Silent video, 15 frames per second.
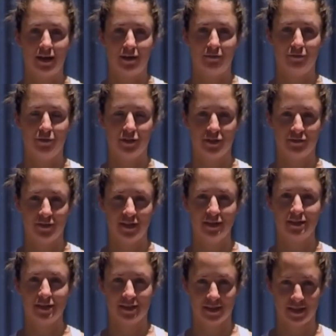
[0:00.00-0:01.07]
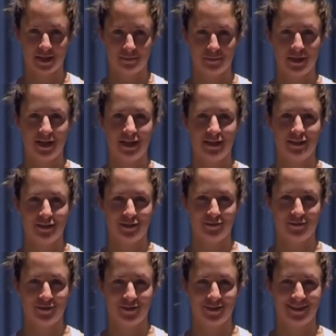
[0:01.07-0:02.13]
first fingers, the thumb and the
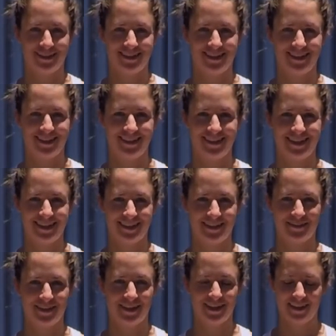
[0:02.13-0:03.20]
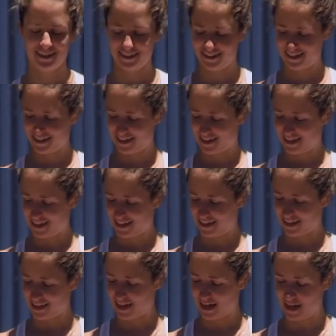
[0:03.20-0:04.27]
first index finger,
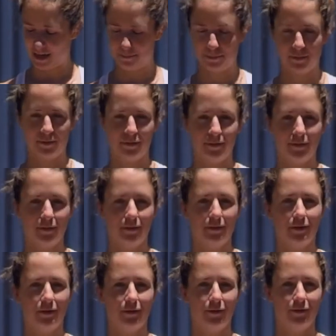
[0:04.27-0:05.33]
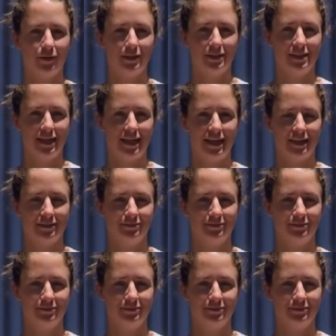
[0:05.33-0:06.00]
either up or down.